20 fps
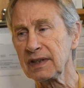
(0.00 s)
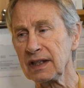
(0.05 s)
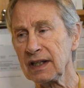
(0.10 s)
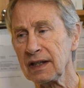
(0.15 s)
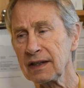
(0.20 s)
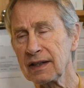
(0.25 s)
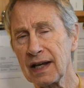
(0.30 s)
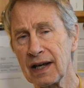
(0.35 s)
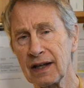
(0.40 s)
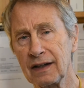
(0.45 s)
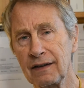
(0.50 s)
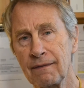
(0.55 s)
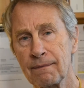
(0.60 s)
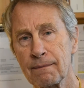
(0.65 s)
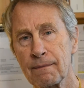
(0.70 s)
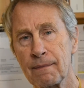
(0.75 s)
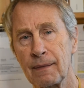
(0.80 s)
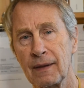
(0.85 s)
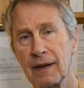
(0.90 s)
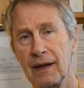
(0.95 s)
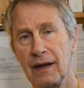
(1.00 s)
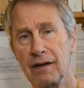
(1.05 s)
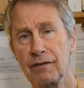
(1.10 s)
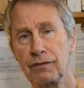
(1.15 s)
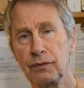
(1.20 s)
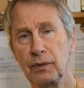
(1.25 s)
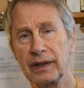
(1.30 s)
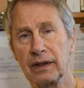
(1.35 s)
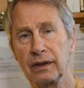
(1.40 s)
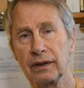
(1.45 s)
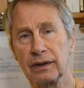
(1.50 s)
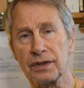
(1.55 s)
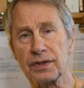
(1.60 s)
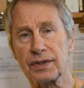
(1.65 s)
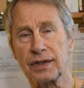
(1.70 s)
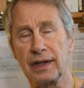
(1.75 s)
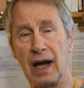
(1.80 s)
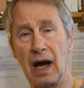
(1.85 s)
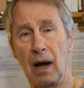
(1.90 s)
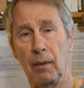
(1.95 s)
that if we could
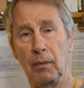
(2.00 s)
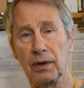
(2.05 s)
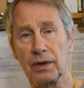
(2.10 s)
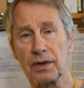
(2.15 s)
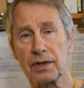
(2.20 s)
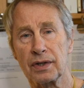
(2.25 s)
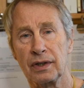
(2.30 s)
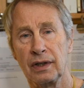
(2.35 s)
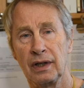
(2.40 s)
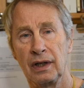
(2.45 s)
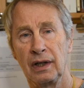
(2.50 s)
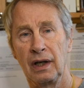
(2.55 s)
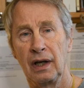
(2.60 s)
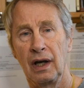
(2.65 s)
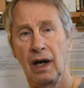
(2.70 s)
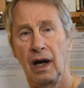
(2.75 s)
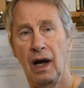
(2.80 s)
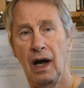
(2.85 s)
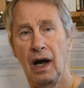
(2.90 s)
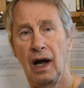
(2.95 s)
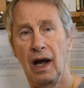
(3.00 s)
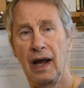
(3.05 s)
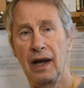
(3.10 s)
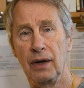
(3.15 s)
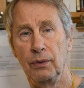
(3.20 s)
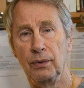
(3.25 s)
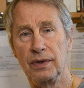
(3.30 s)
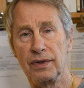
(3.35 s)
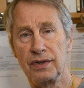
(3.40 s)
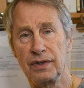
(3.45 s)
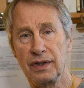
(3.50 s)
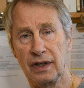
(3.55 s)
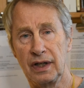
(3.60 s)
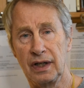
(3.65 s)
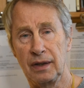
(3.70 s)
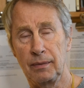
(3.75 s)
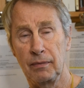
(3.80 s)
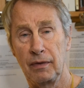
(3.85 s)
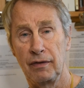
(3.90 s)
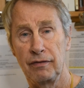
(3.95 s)
establish a
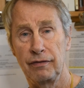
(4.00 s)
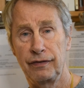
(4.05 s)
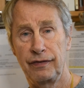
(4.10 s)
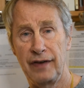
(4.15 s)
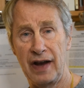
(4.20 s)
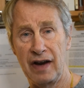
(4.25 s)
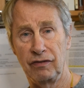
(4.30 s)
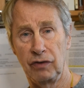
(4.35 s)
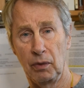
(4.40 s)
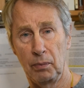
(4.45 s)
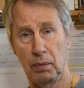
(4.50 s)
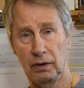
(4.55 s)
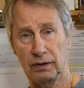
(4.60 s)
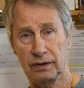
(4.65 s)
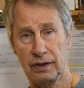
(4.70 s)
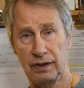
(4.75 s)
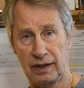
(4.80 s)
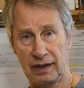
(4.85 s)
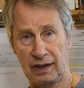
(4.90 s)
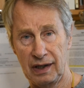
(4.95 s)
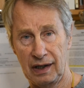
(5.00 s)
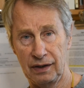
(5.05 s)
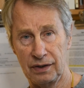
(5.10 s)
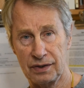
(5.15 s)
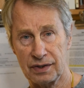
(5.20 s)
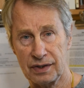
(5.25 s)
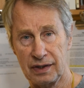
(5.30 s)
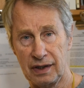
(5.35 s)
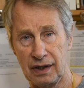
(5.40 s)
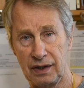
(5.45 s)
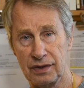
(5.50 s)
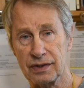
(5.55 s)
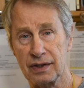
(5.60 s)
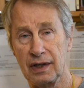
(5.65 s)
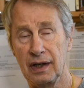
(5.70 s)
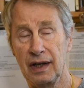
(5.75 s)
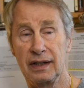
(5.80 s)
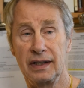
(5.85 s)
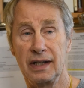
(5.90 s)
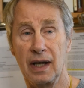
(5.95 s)
regime favorable to the United States,
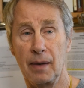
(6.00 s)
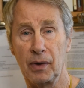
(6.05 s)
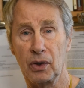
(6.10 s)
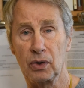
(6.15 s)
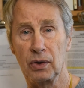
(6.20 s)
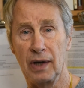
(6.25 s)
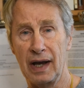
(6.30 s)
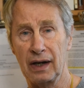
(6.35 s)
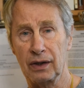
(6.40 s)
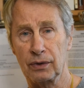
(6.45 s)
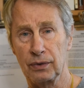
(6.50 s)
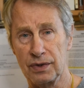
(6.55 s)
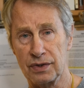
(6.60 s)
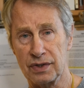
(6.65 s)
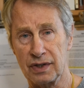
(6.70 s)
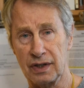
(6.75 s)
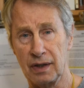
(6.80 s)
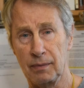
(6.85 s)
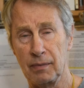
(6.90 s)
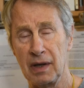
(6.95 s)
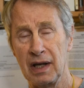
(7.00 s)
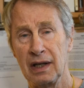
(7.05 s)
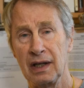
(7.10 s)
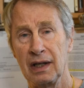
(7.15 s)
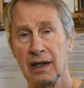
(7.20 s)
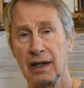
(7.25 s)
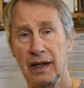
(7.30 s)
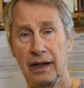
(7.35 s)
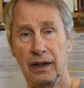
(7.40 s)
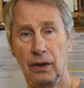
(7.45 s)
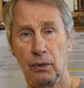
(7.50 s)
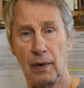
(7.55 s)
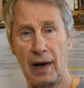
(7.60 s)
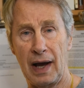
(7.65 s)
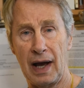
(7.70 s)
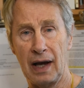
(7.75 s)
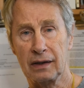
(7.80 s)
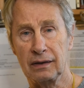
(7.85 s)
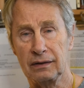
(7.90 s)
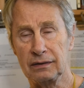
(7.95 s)
a democratic regime in
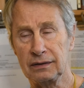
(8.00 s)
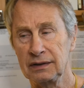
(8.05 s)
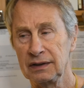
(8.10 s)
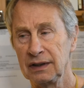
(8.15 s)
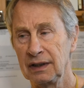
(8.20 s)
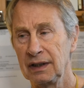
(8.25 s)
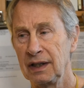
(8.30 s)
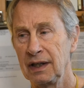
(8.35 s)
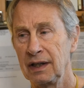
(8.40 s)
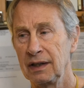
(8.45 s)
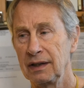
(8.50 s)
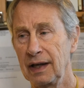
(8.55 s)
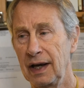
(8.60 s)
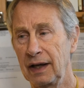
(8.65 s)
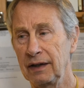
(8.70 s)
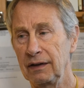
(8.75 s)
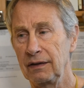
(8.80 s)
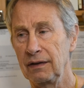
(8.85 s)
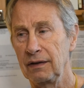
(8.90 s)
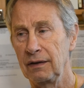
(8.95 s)
Iraq, that